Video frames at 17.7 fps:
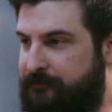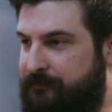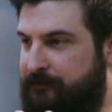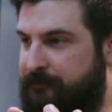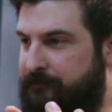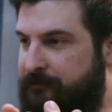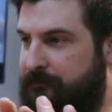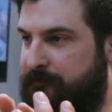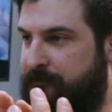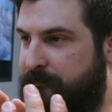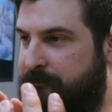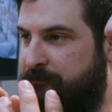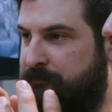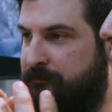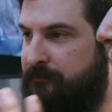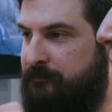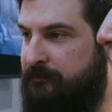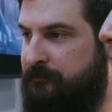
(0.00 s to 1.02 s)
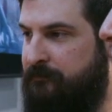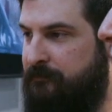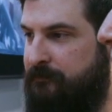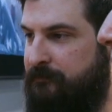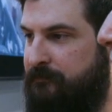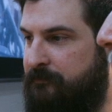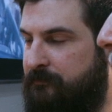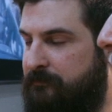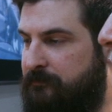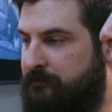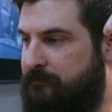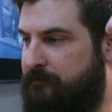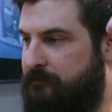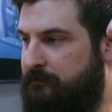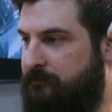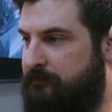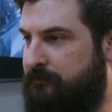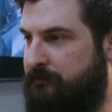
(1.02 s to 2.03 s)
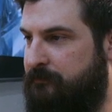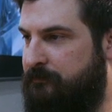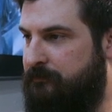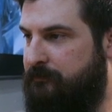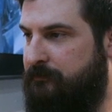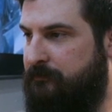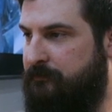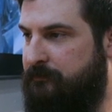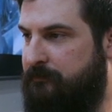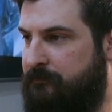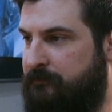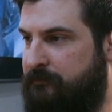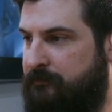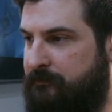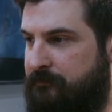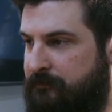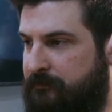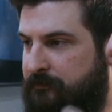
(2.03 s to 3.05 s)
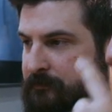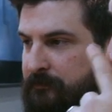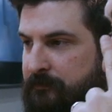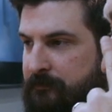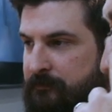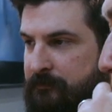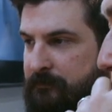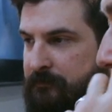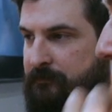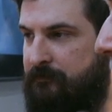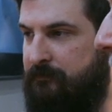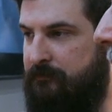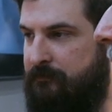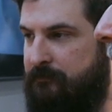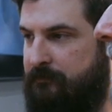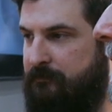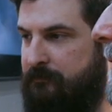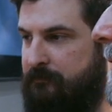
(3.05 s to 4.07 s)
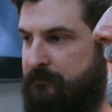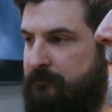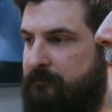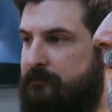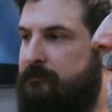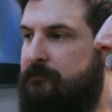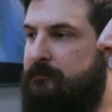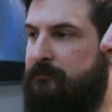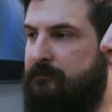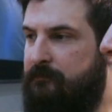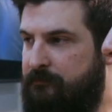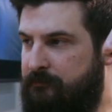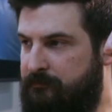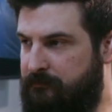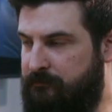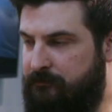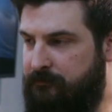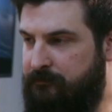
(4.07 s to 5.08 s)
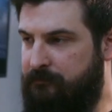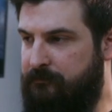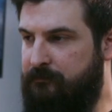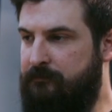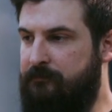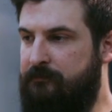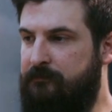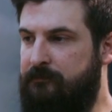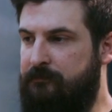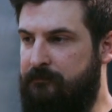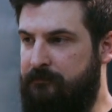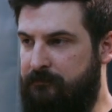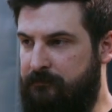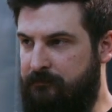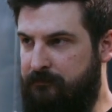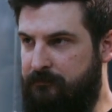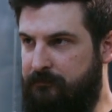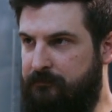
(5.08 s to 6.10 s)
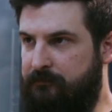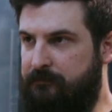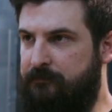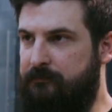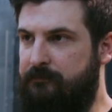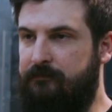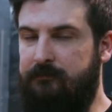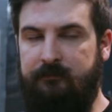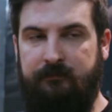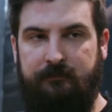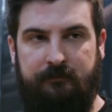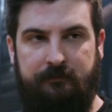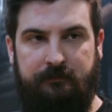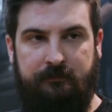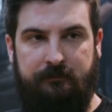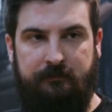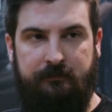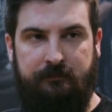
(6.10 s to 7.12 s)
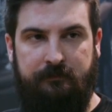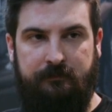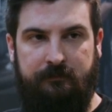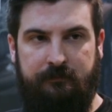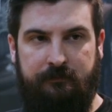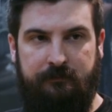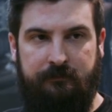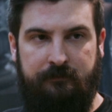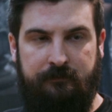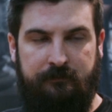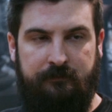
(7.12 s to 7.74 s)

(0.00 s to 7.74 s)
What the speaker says: This person isn't speaking.